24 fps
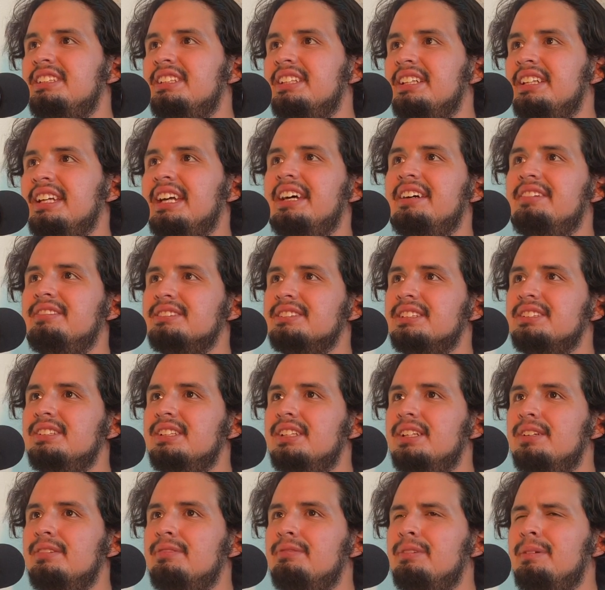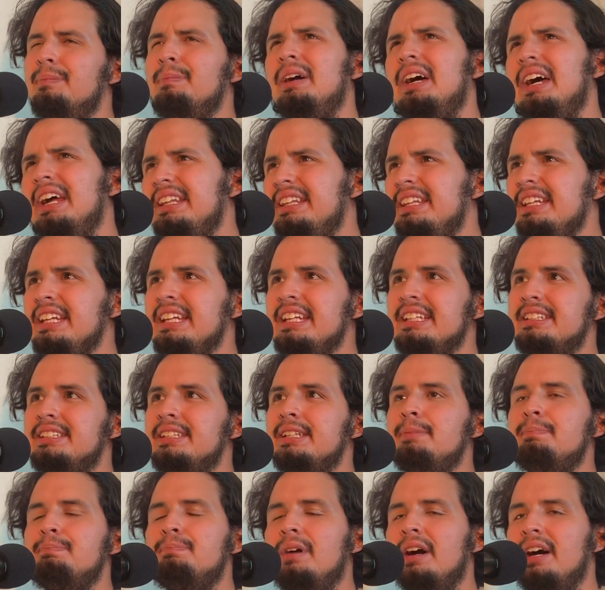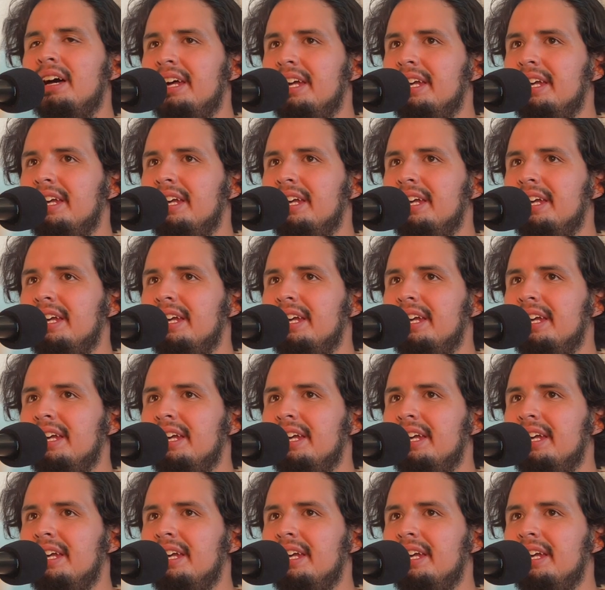Yeah, it was a dove. But I think he did by